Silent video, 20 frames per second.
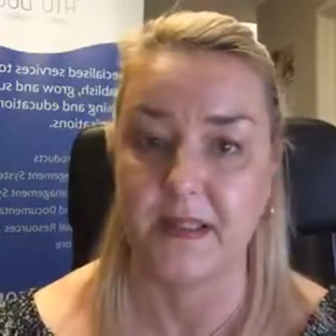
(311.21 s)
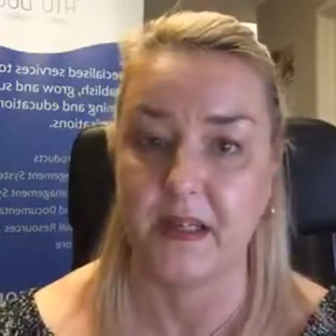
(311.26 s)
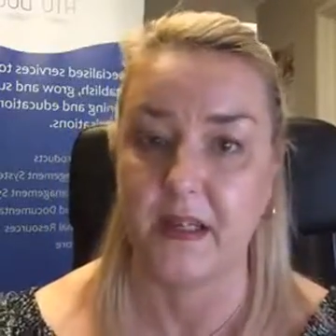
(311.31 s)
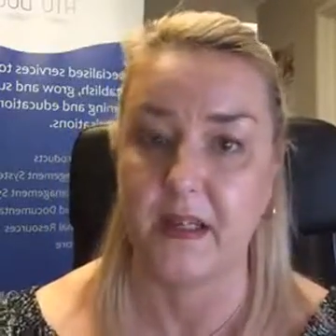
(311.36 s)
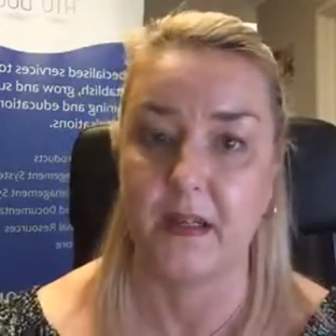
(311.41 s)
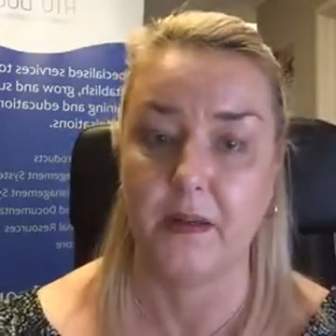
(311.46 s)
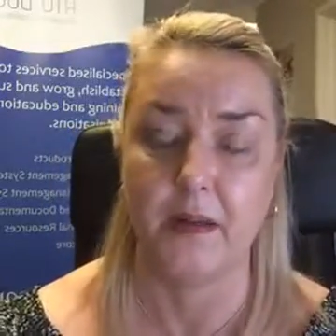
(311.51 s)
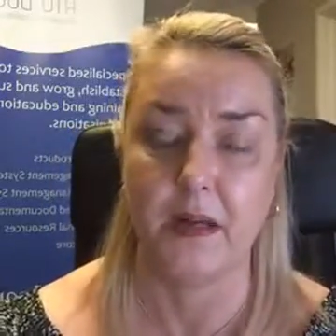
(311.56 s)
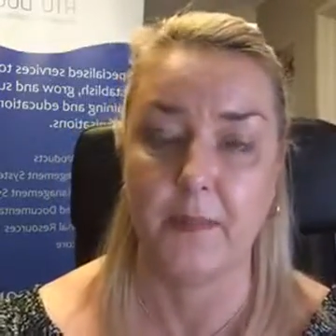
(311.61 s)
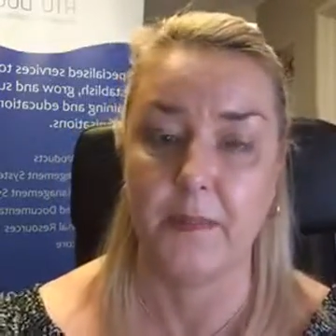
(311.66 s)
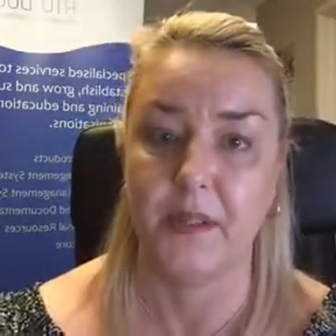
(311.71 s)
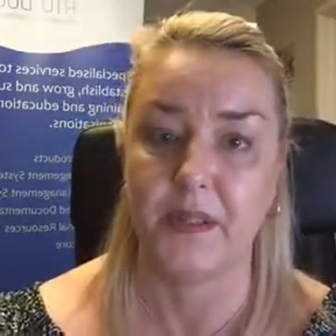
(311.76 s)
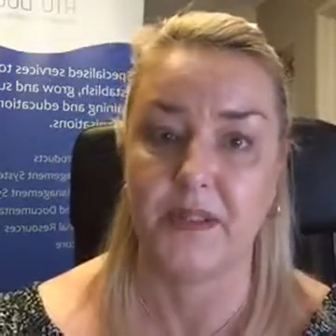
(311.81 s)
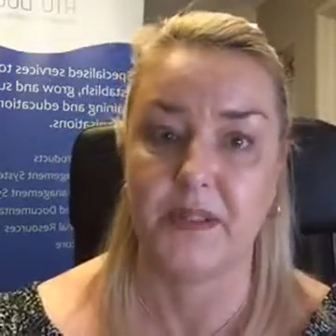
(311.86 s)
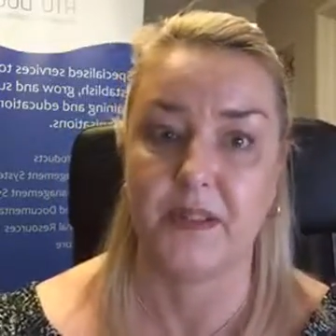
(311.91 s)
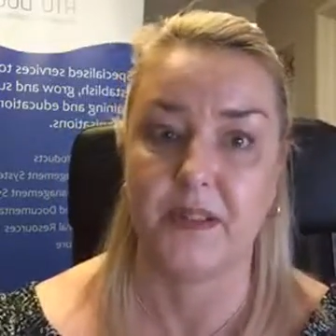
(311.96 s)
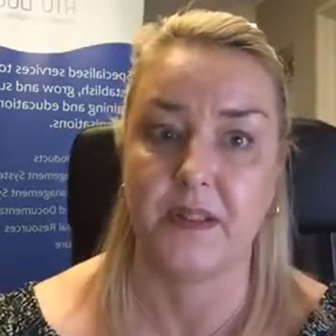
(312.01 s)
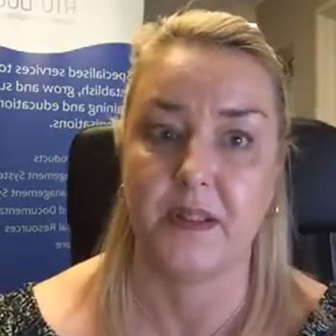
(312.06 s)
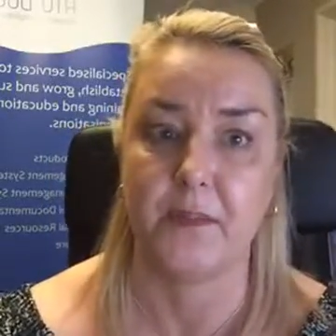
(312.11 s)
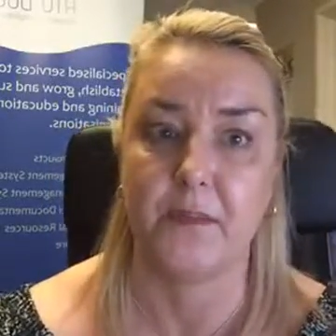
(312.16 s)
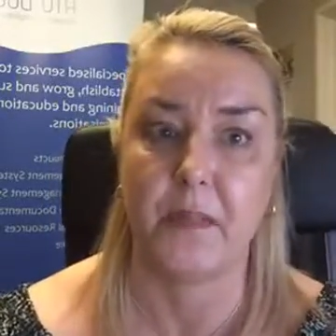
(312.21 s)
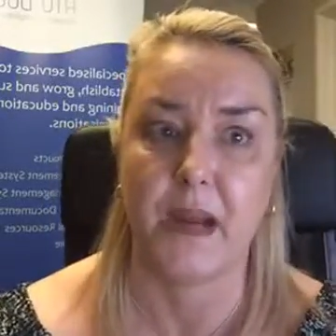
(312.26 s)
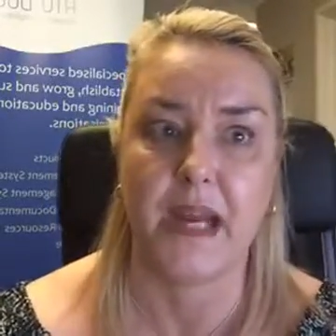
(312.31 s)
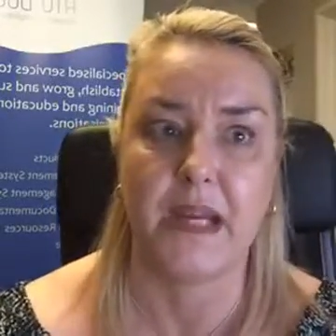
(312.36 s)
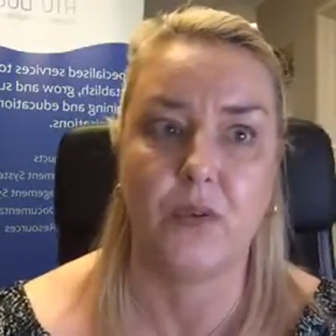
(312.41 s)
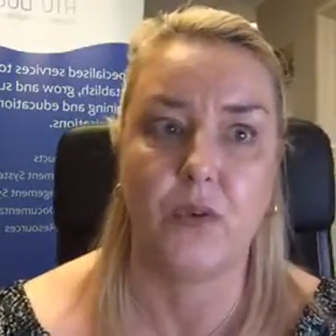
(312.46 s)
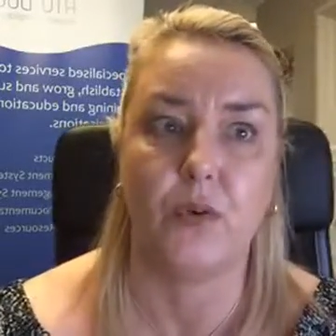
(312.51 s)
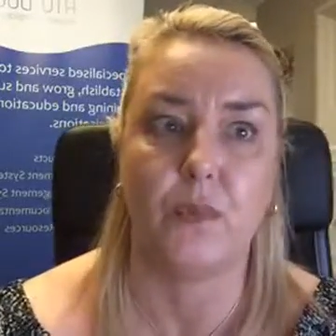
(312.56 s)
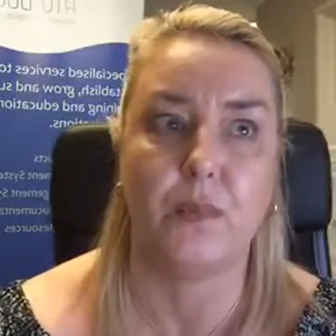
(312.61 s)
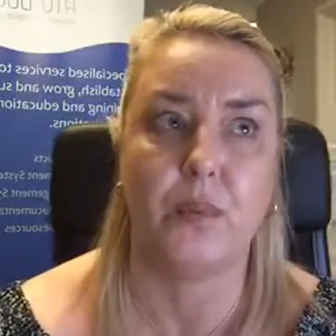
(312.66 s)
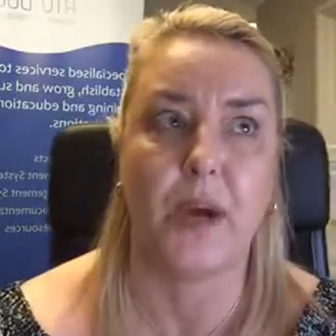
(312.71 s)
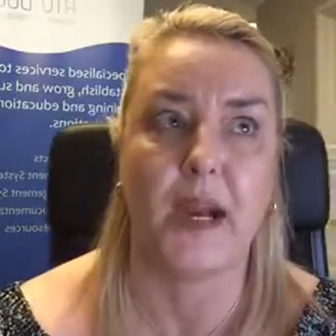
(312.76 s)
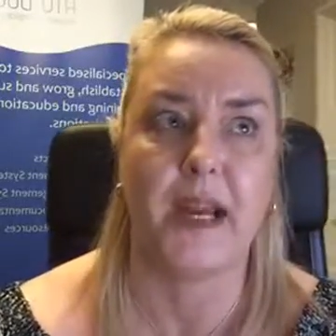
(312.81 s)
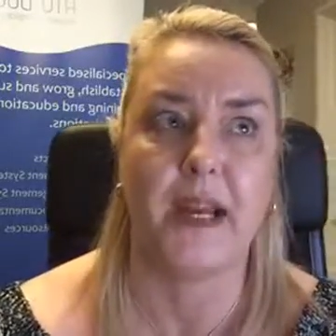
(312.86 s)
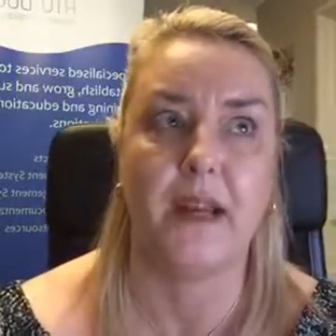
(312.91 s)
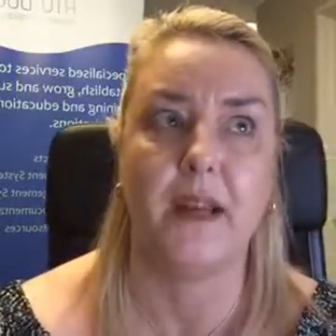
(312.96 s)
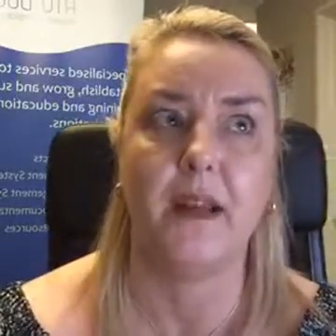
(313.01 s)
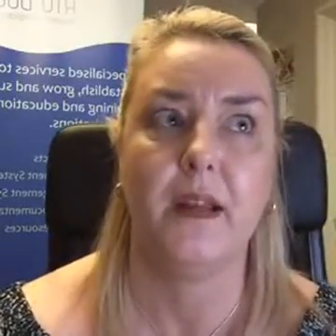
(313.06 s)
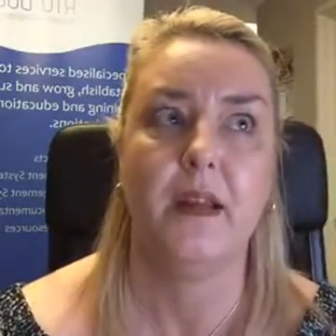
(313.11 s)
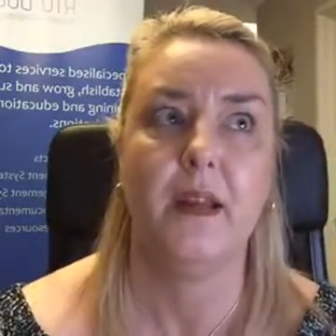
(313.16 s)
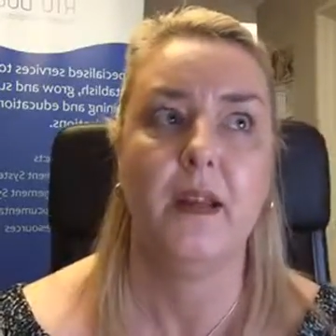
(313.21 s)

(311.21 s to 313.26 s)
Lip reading: A person can make or break